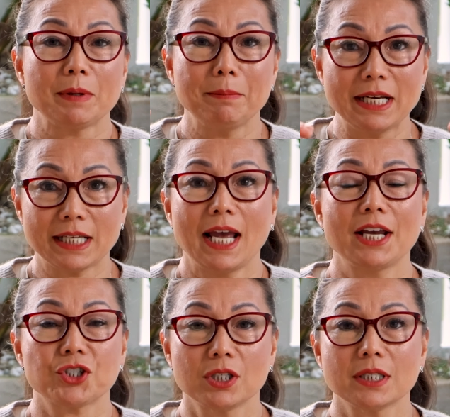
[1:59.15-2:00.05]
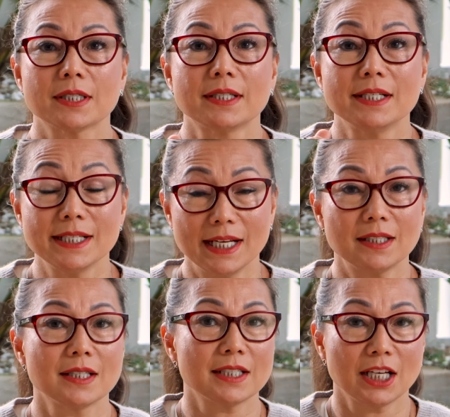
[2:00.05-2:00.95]
medication is
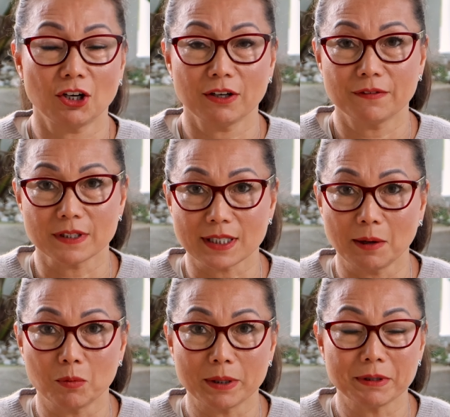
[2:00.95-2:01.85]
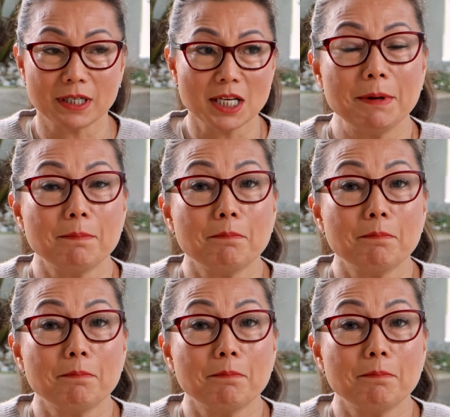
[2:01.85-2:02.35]
necessary for some women. But